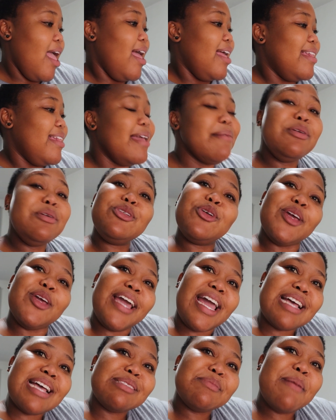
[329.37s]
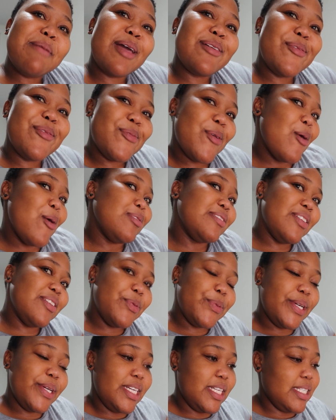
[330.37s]
let me show you guys my
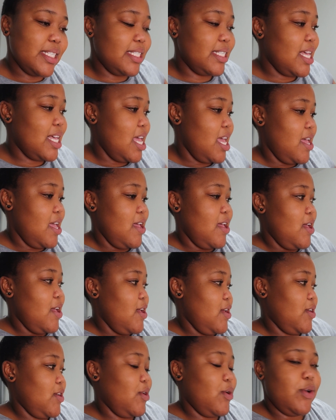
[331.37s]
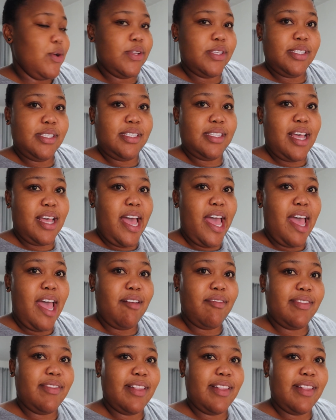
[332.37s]
groceries, because I have